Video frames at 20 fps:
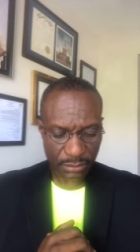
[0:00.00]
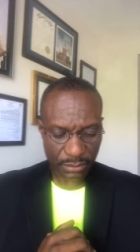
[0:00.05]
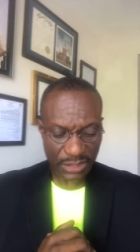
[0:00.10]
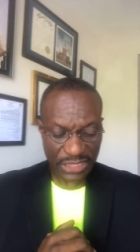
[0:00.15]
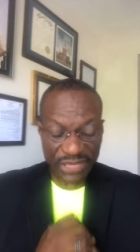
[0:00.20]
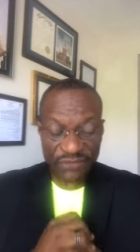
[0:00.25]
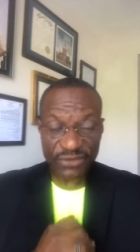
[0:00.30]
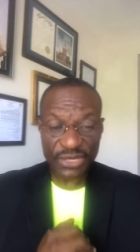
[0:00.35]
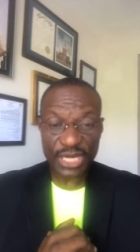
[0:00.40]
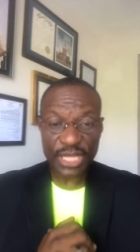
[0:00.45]

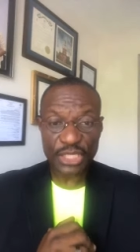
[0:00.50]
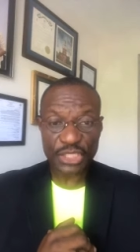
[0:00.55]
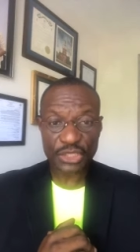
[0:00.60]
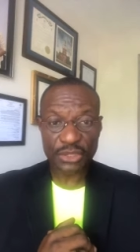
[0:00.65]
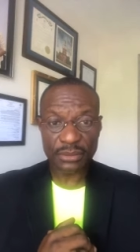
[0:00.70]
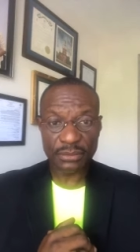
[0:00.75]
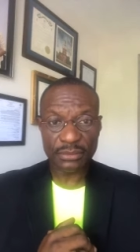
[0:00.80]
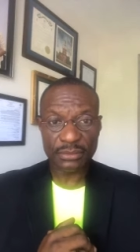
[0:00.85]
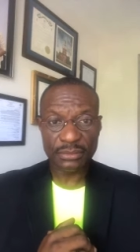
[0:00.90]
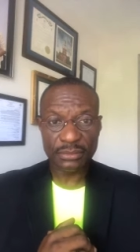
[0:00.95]

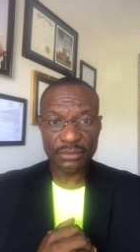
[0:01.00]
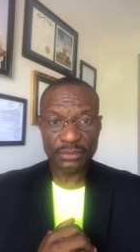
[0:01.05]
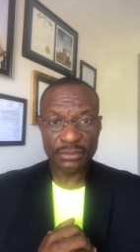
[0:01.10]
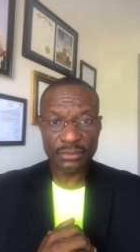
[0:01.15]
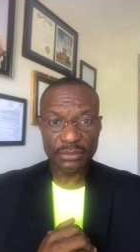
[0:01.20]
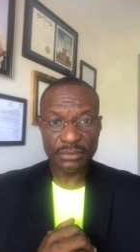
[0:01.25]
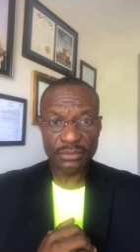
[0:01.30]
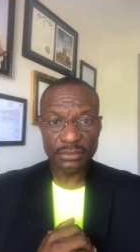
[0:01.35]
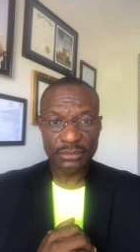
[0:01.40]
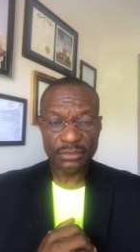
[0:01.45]
Divination
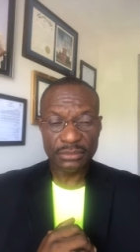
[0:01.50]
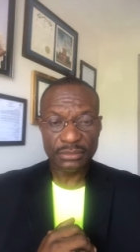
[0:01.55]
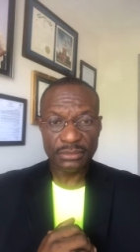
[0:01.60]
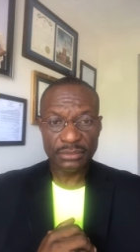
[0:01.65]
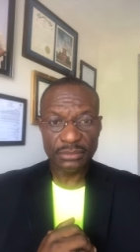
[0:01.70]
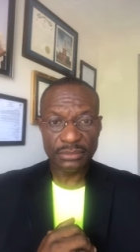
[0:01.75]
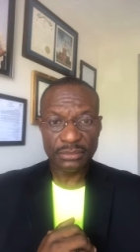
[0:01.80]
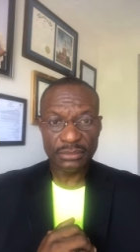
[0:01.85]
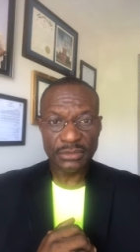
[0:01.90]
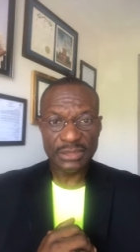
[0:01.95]

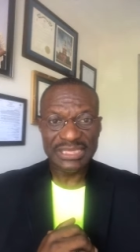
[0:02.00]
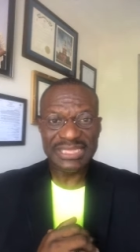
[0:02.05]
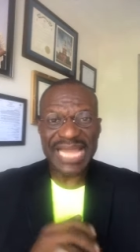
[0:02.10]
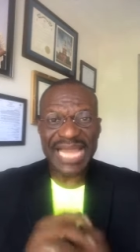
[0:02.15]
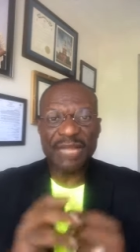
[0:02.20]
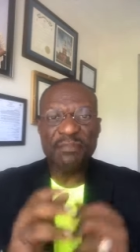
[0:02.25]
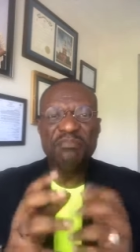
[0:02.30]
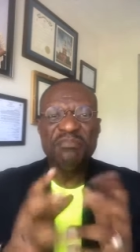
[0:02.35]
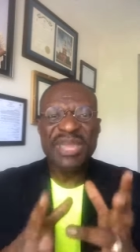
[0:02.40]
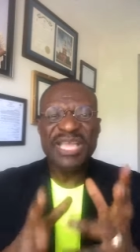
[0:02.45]

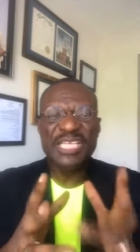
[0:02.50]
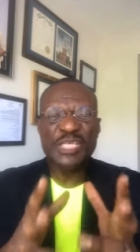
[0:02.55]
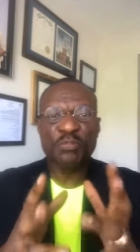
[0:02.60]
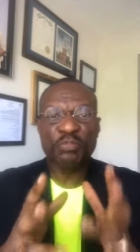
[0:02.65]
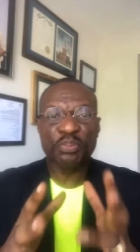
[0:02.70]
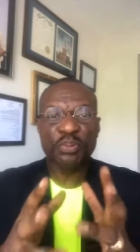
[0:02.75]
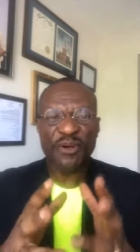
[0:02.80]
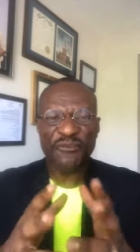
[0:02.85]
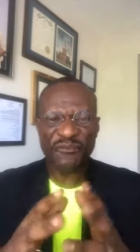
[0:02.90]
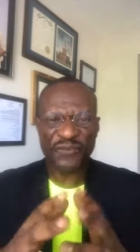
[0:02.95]
that makes
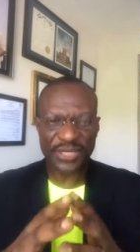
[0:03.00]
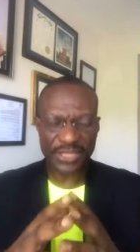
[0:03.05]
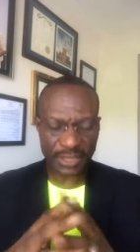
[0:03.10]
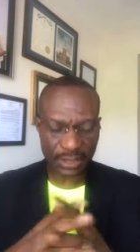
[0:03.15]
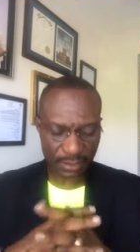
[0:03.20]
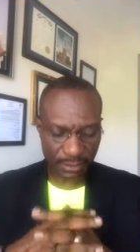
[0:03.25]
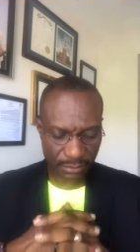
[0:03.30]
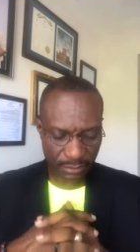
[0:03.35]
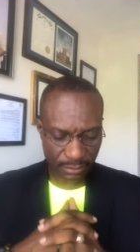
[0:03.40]
profit.